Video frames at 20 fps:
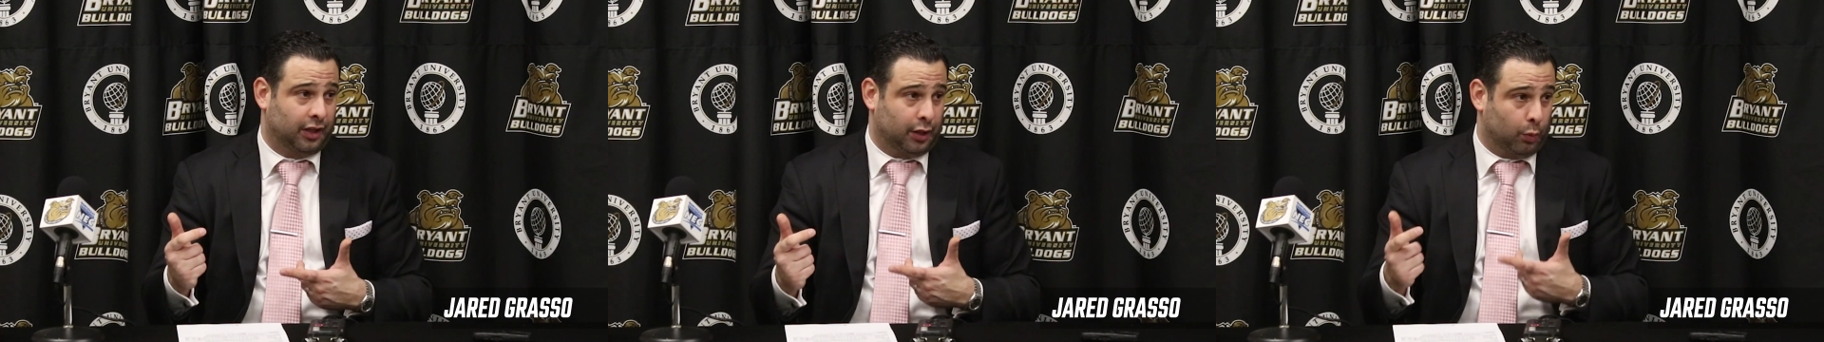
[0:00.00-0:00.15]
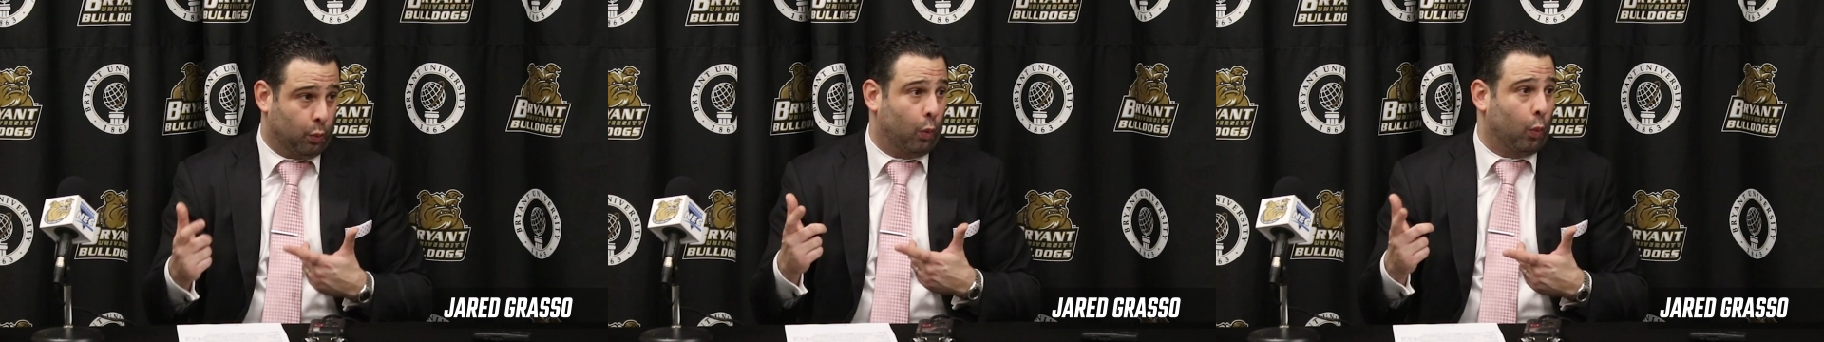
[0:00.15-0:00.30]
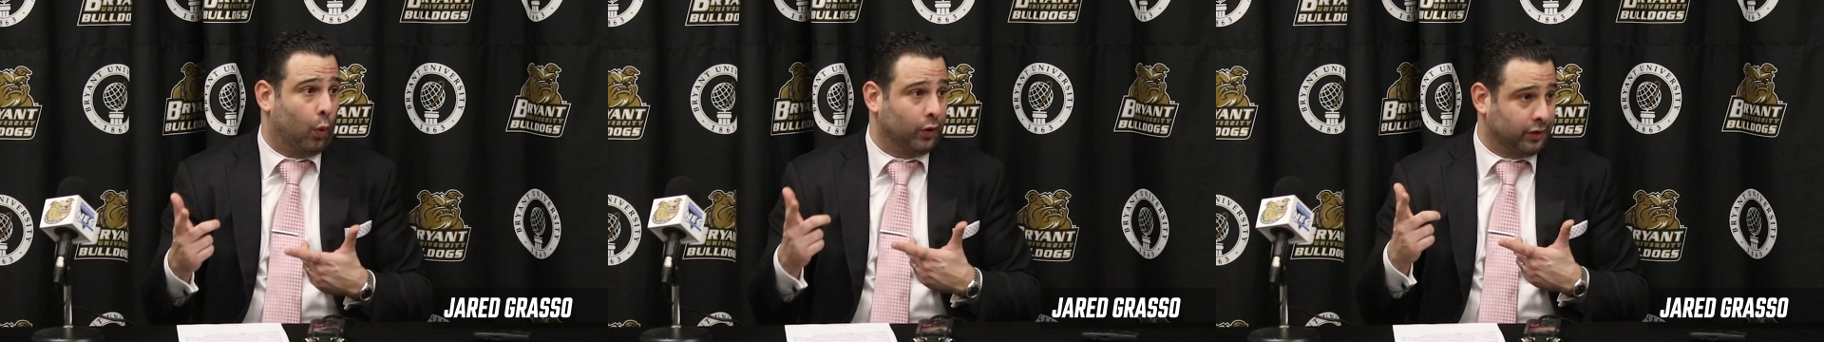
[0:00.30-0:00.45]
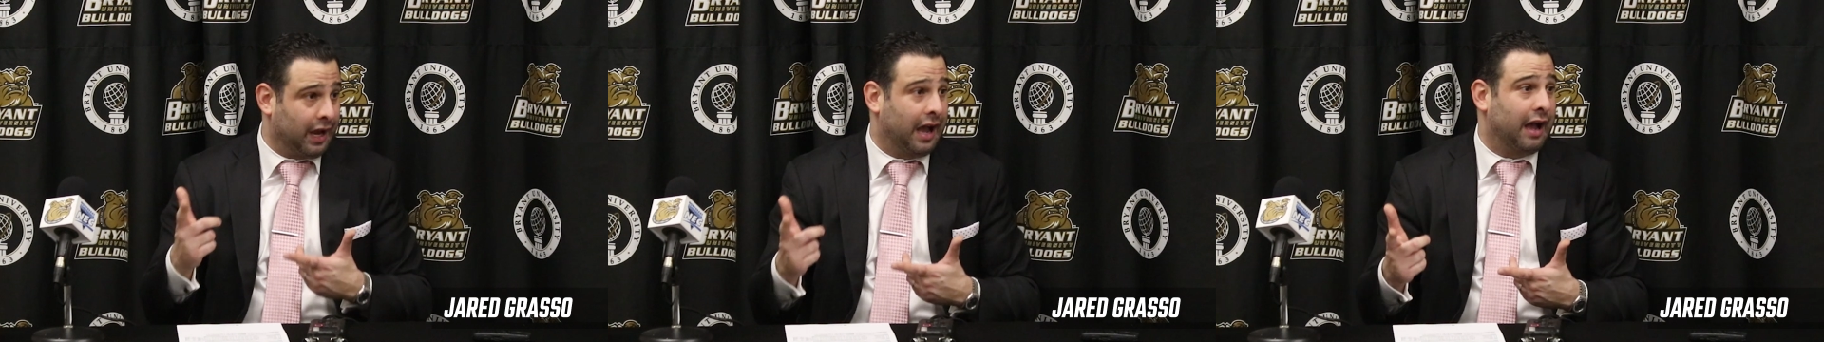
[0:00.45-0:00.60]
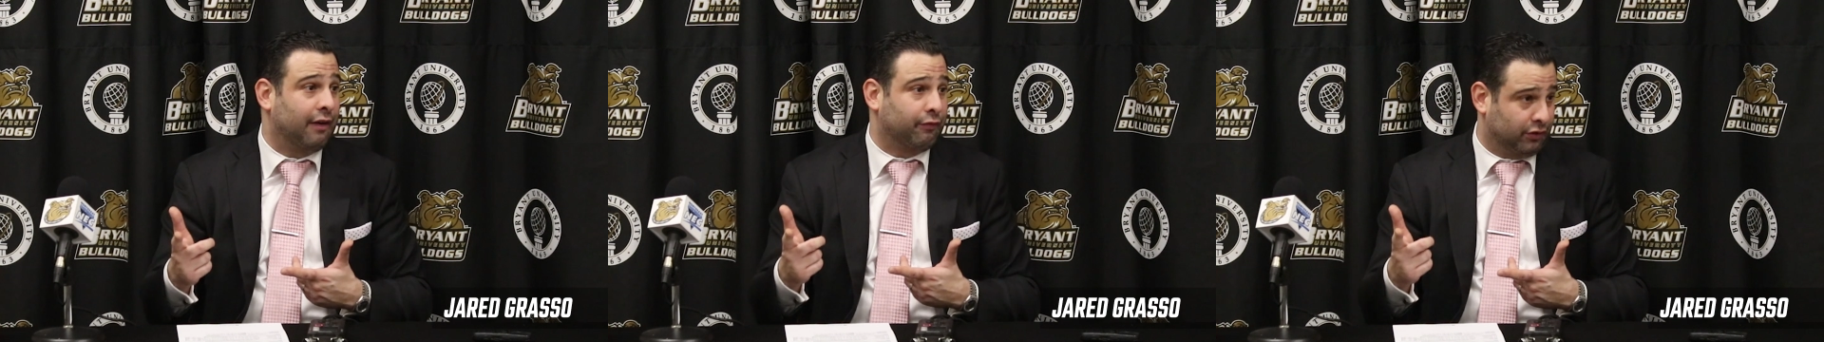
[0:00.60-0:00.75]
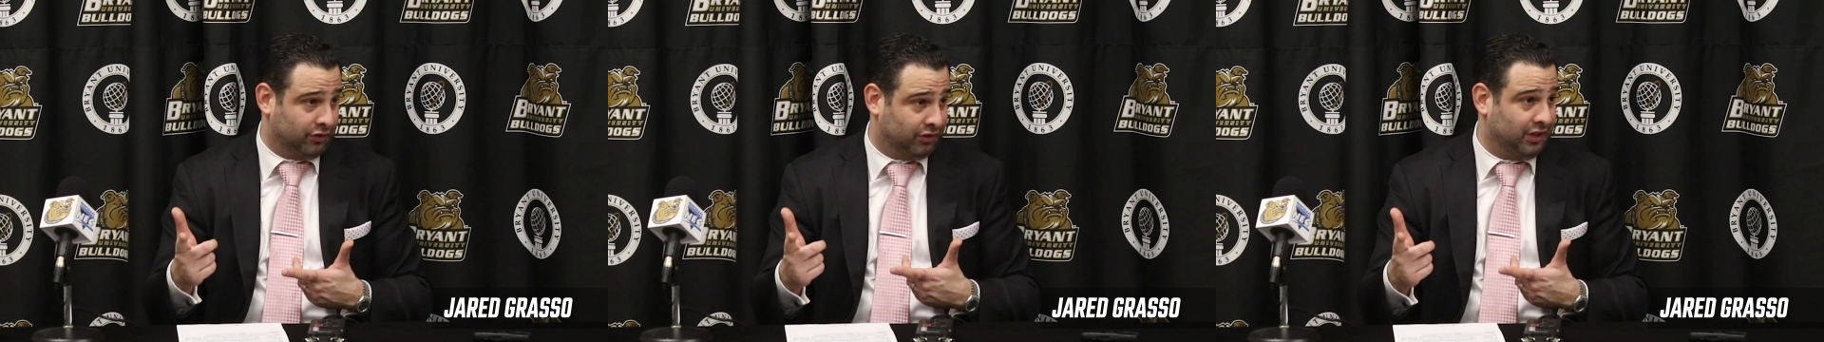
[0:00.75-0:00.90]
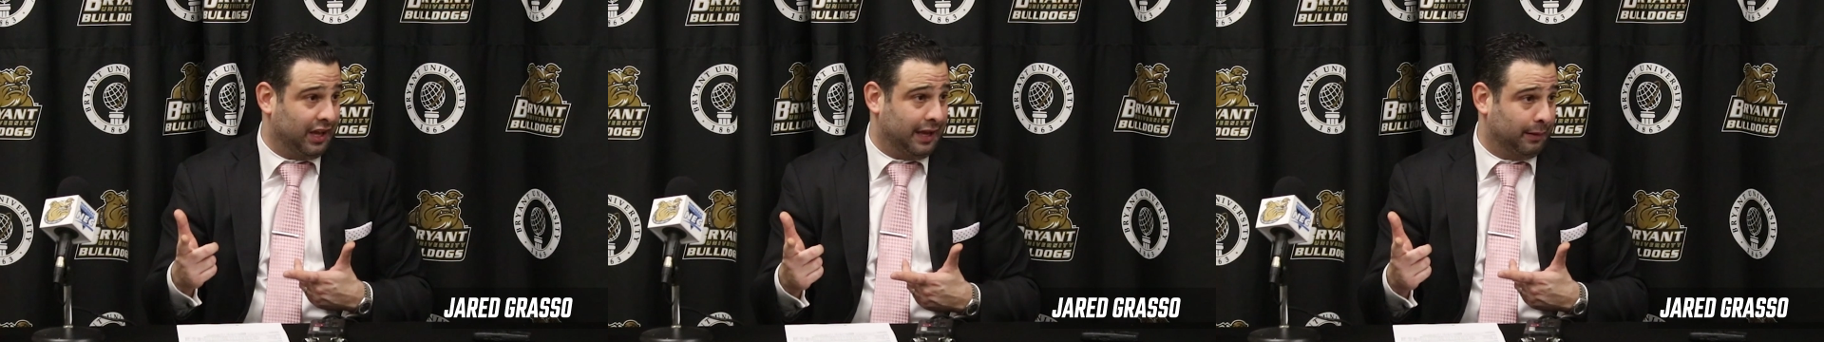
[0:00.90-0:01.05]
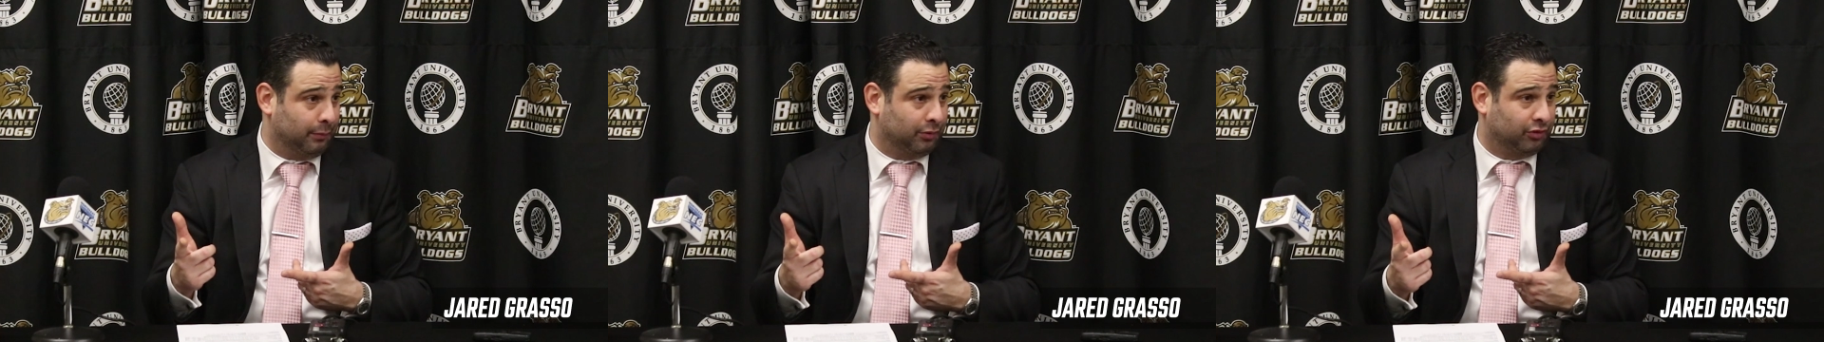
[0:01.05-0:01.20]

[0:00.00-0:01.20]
They won one conference game.